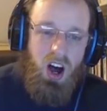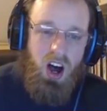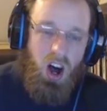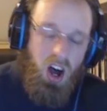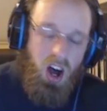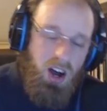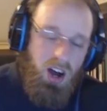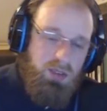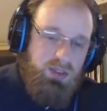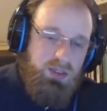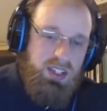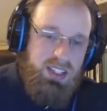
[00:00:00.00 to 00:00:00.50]

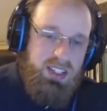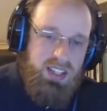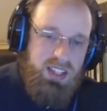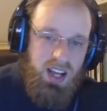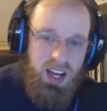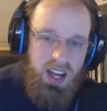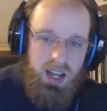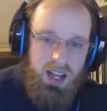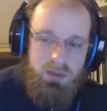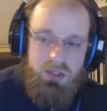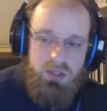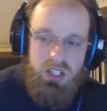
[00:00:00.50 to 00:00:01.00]

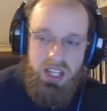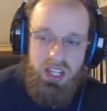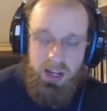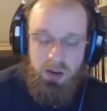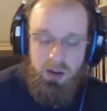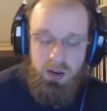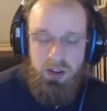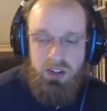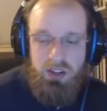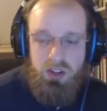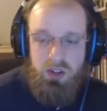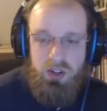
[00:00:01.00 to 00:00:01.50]
Oftentimes,
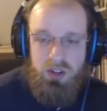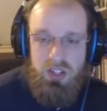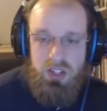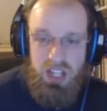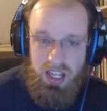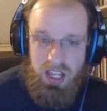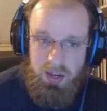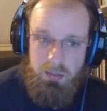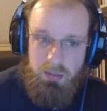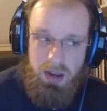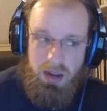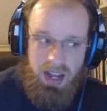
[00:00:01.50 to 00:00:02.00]
characters
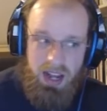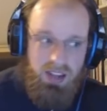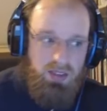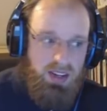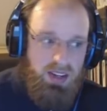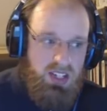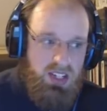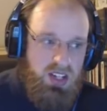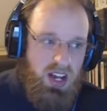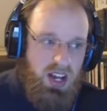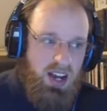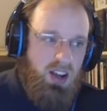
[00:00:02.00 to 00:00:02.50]
in Path of
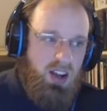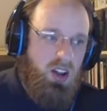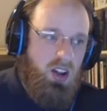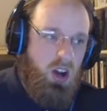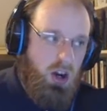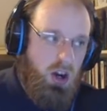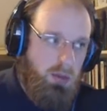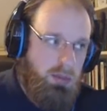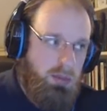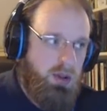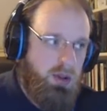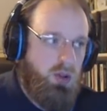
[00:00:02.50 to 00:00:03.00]
Exile
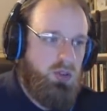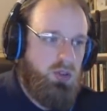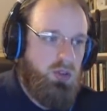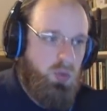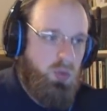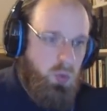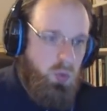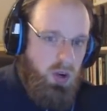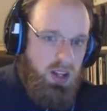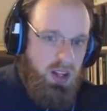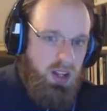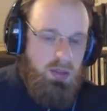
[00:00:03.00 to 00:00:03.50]
are built
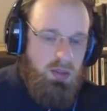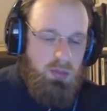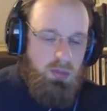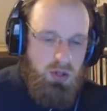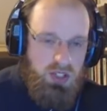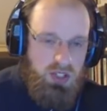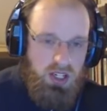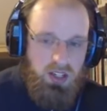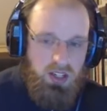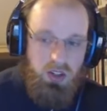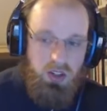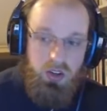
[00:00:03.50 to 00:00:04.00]
with
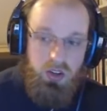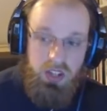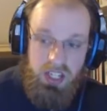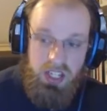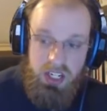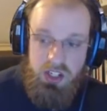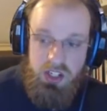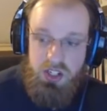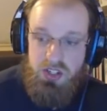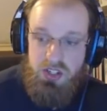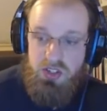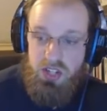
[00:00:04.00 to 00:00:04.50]
particular
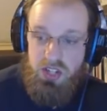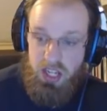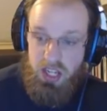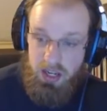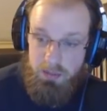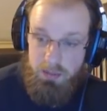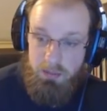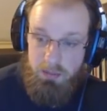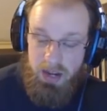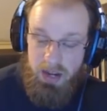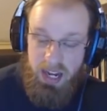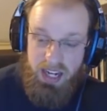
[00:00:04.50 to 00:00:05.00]
niches in
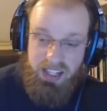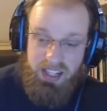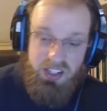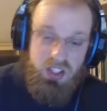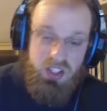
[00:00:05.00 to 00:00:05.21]
mind.